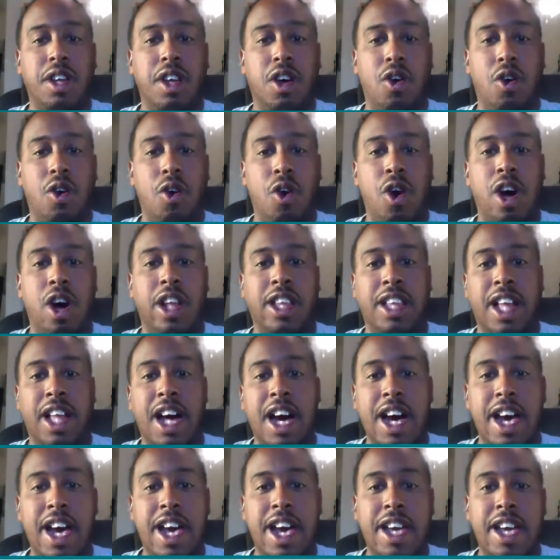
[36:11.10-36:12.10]

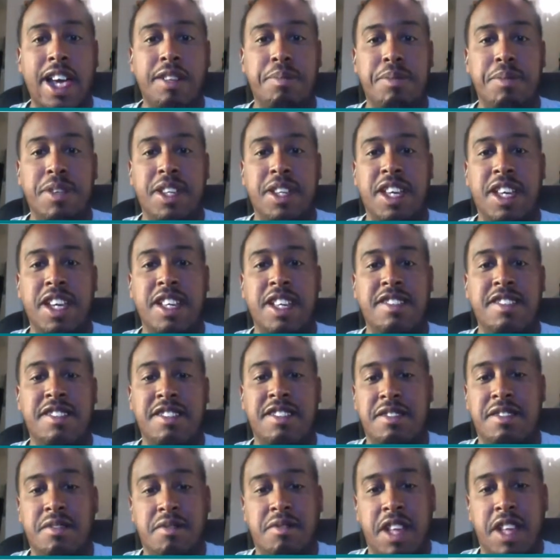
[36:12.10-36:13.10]
online because
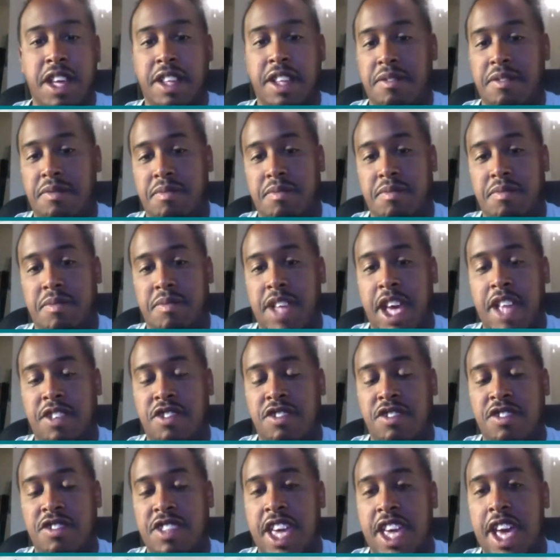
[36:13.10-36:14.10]
they
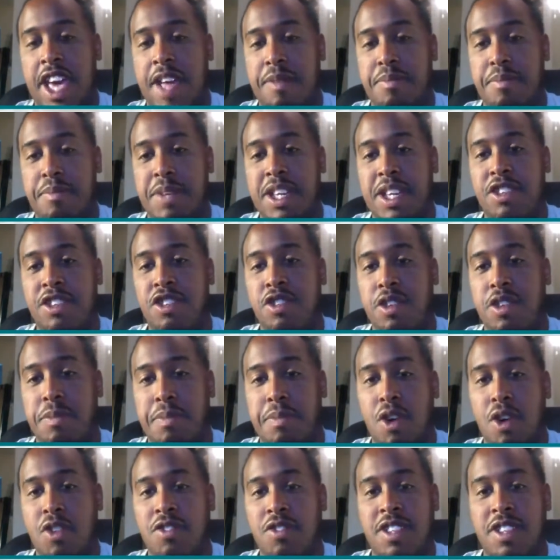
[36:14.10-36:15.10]
just can't meet you in
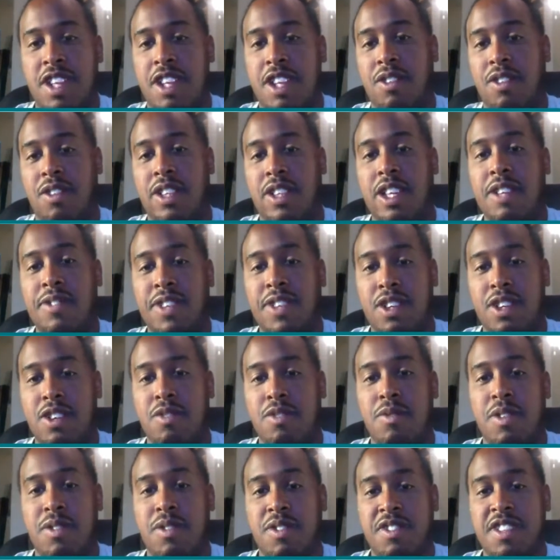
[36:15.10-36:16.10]
person. They don't live here in
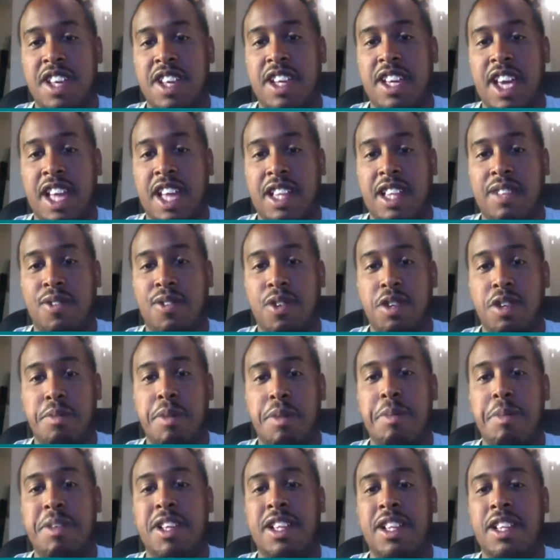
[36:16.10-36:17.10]
Riverside, California.
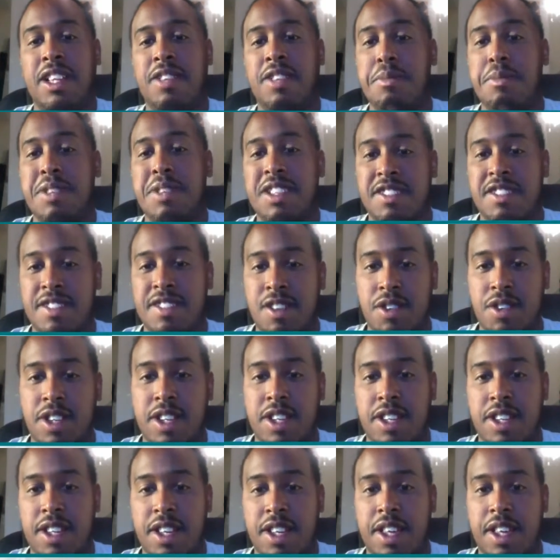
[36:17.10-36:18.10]
Maybe they live in Minnesota.
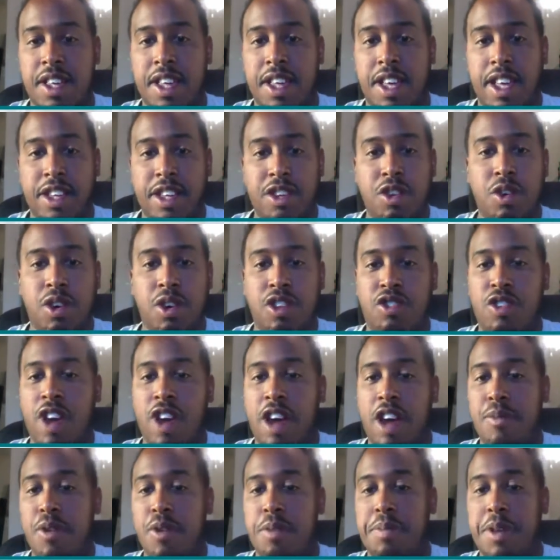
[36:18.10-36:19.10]
You'll
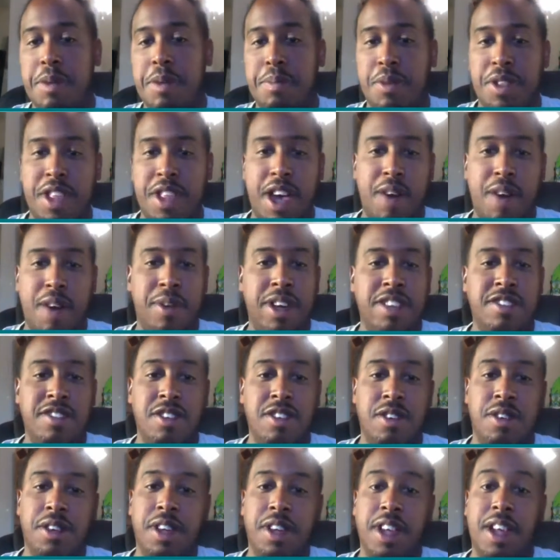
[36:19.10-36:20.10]
attract more people that way.
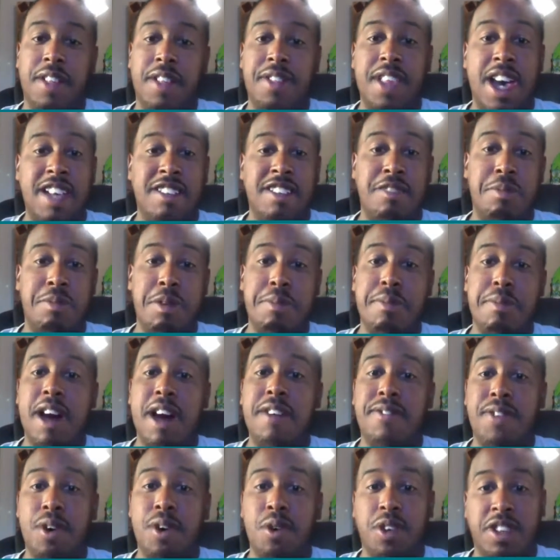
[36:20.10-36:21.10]
So that's been my
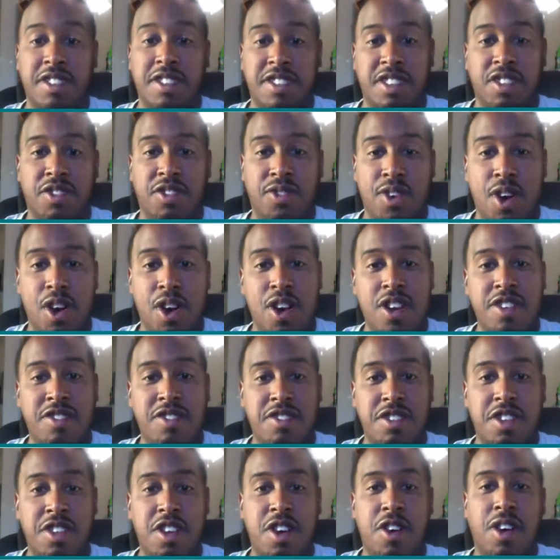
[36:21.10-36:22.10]
focus as far as,
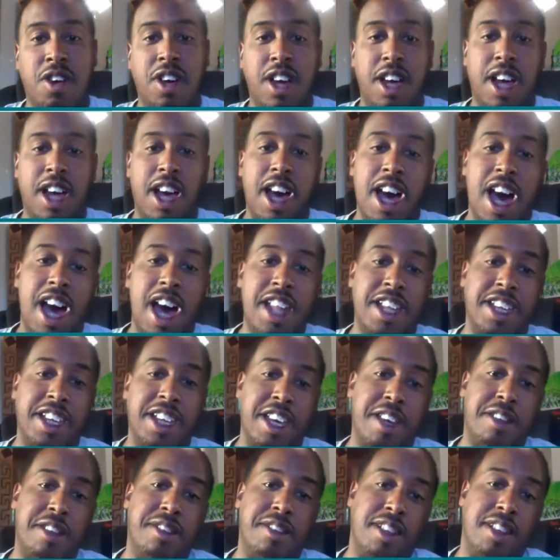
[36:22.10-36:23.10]
you know, how to
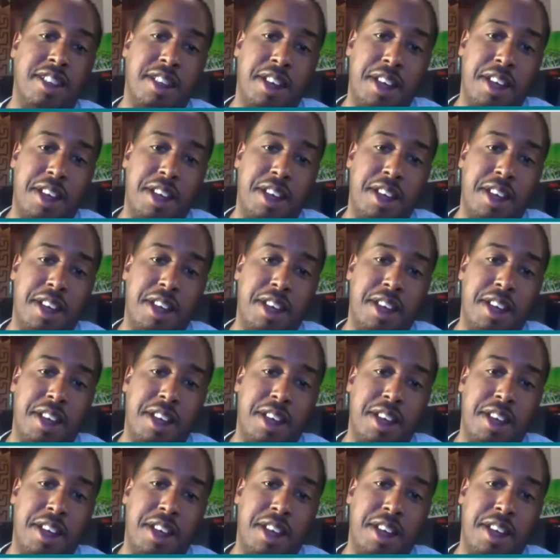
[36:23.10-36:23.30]
get